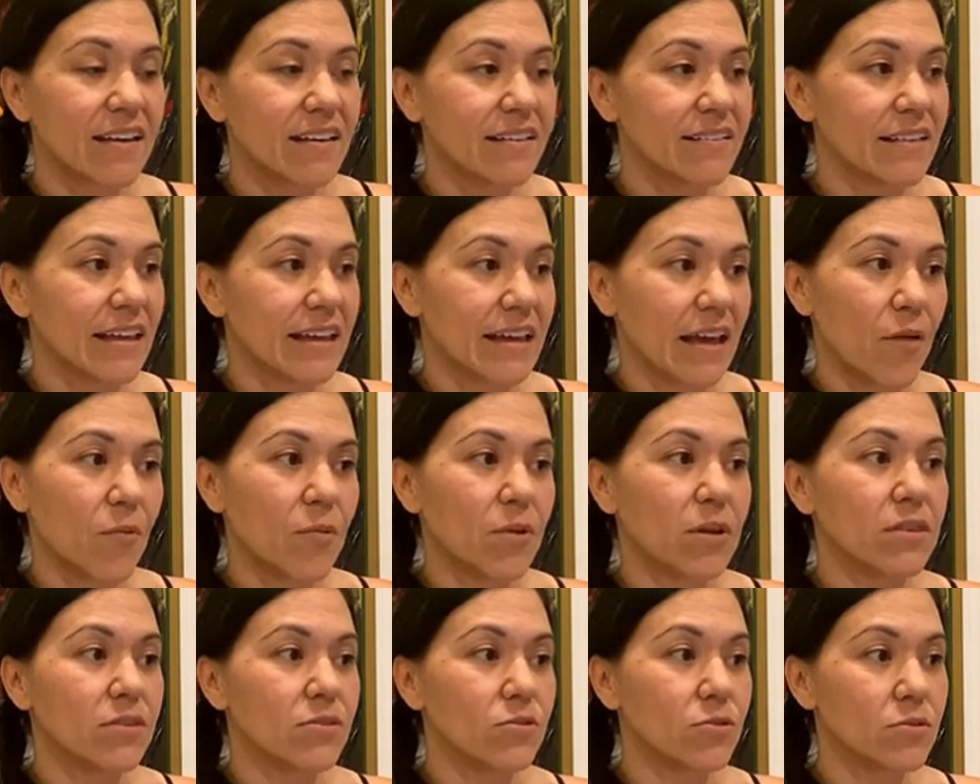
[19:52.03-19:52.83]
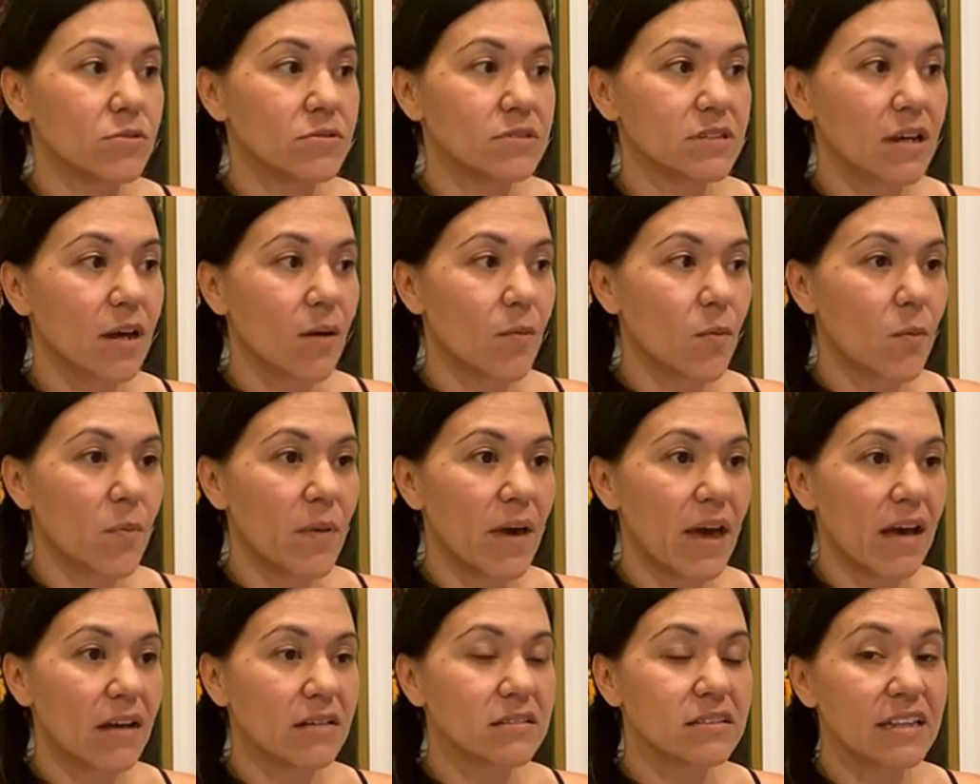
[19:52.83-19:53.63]
Like I would lose a couple
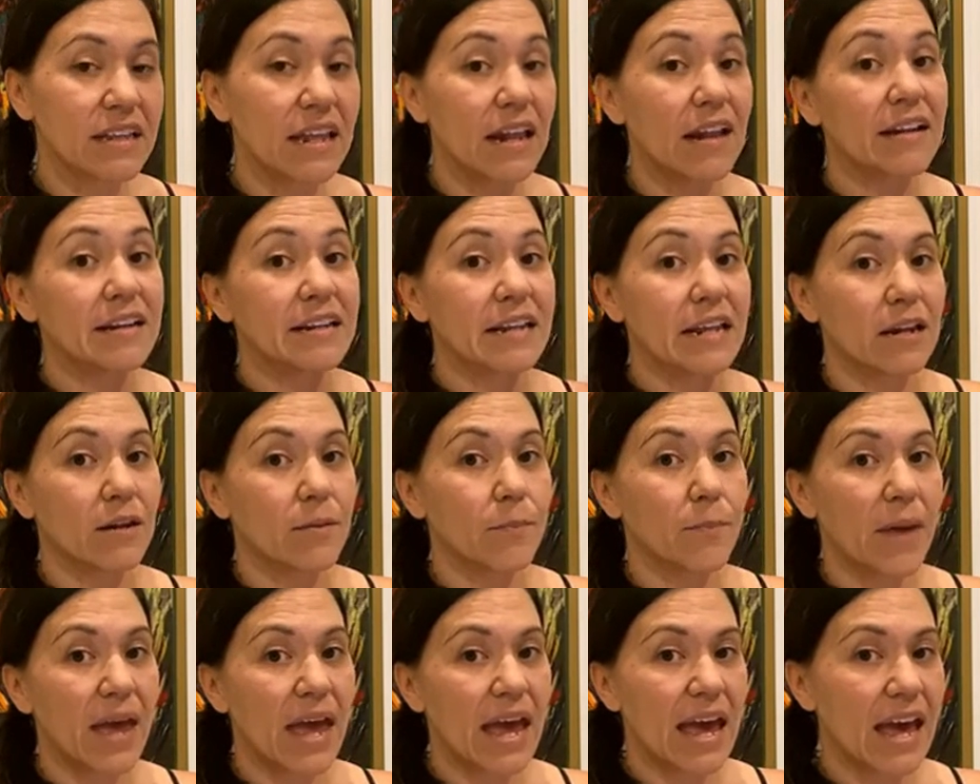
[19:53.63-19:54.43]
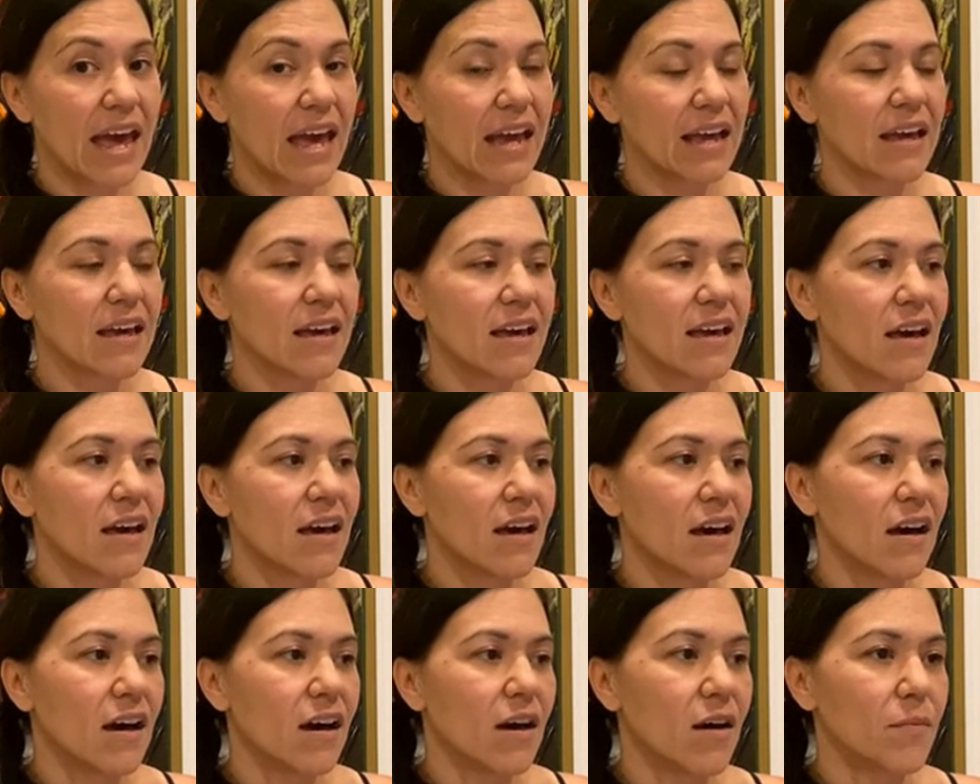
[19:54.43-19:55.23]
pounds and then I'd gain it back
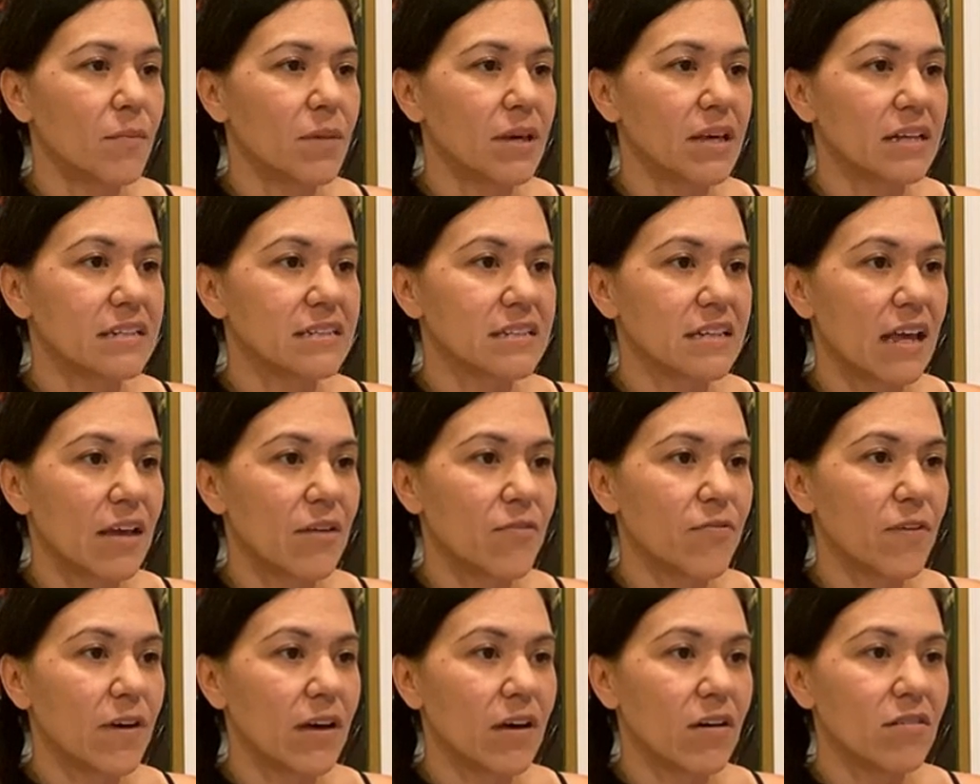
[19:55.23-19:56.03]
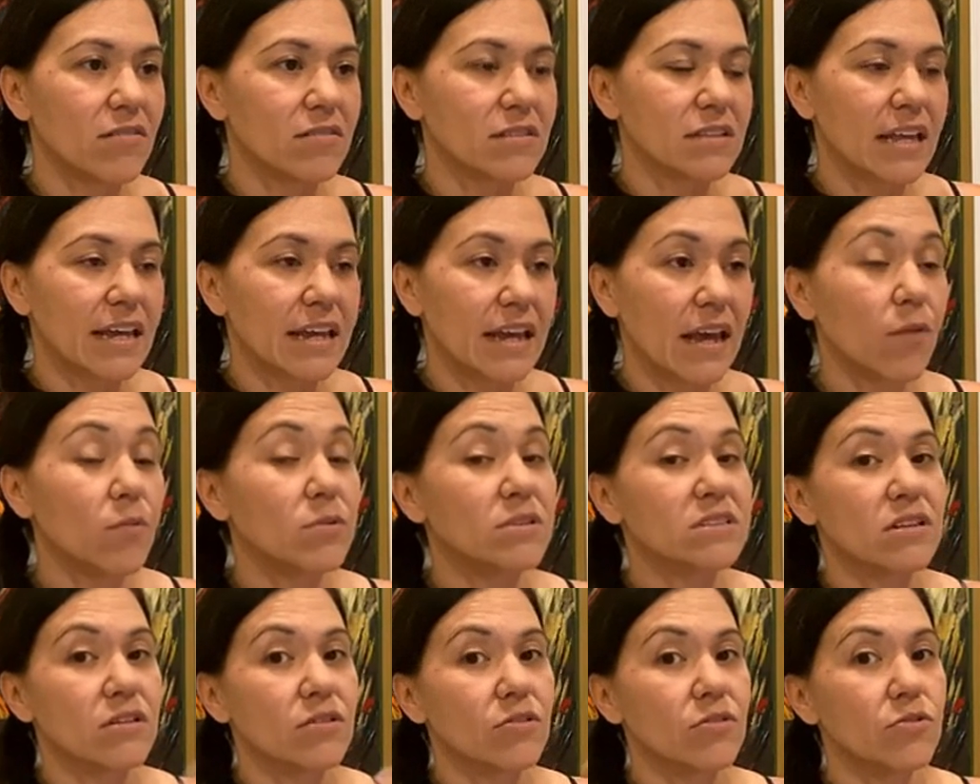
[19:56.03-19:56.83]
um, because I felt like I
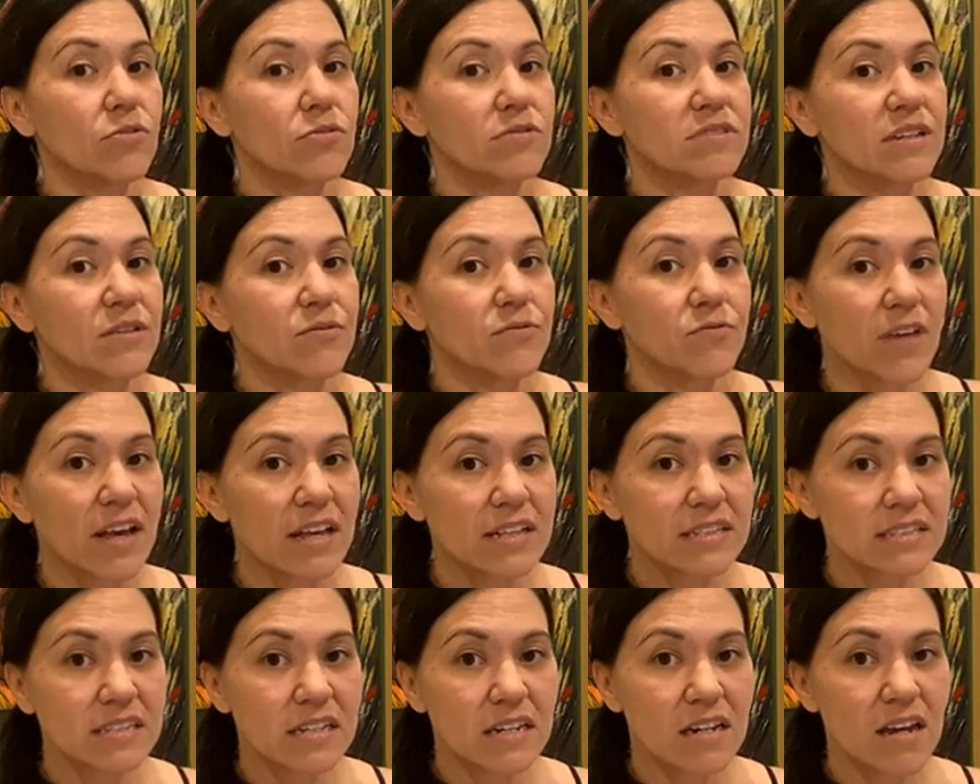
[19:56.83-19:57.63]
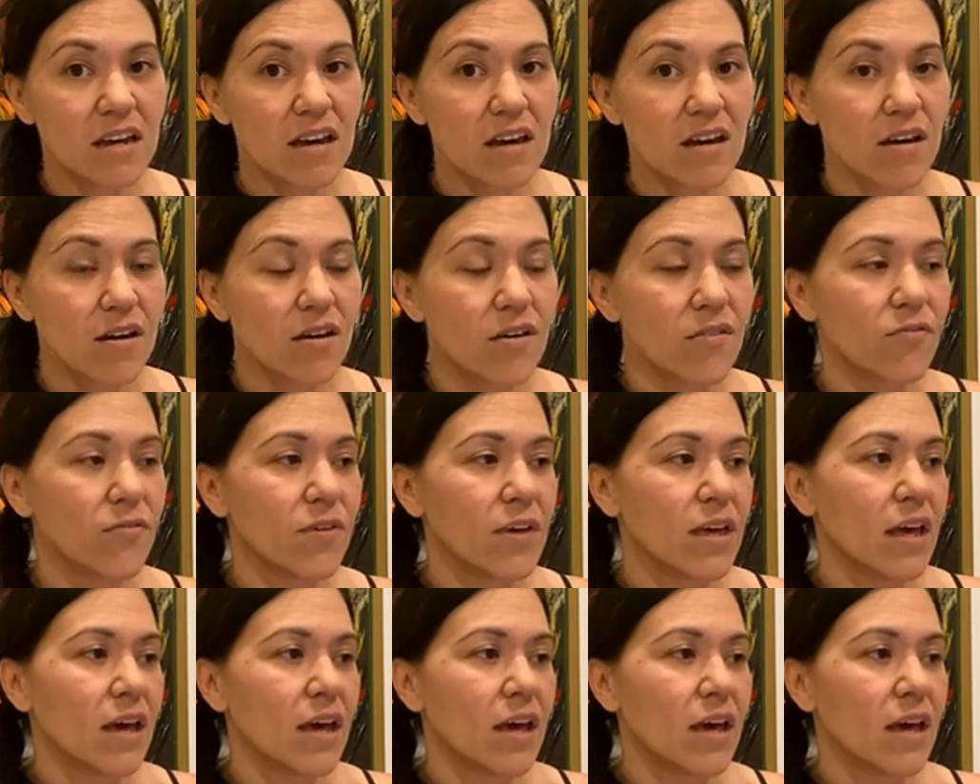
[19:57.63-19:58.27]
wasn't losing fast enough.